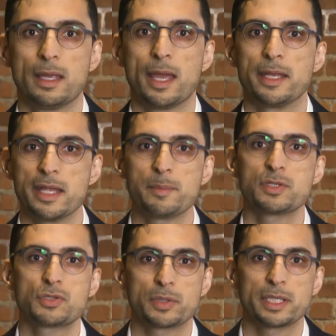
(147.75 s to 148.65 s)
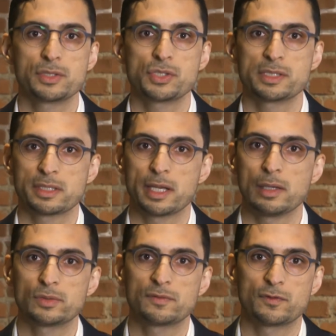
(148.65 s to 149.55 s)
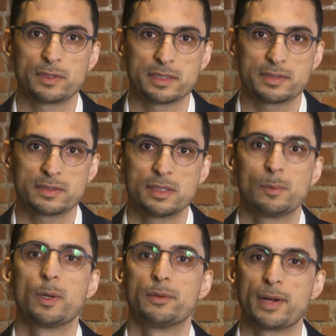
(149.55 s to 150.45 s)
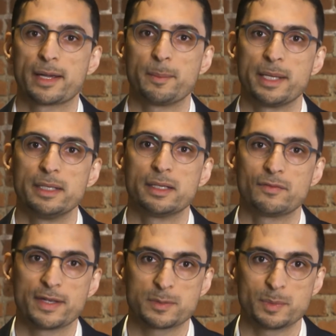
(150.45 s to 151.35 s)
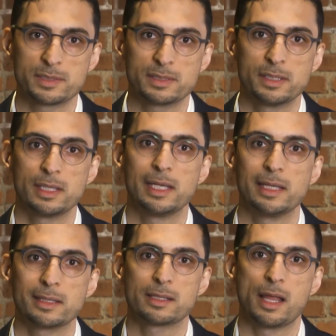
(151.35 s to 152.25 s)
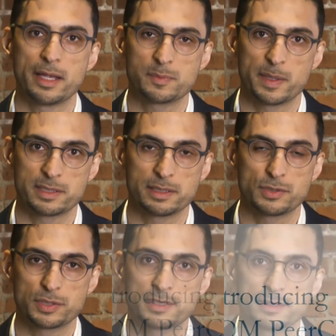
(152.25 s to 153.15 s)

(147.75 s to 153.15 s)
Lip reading: and demonstrate she has accounted for this when recommending investments in the client's best interest?